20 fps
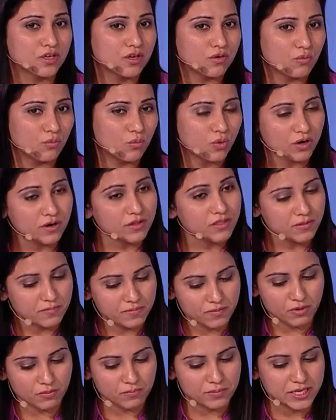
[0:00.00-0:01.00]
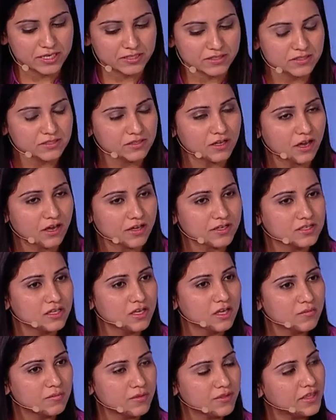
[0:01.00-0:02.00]
where are they being discussed,
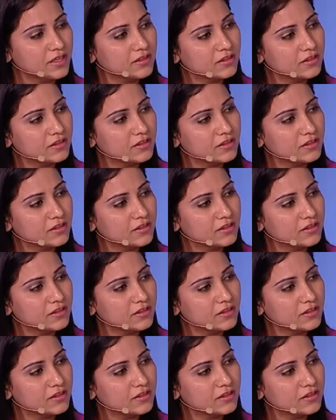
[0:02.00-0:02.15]
but then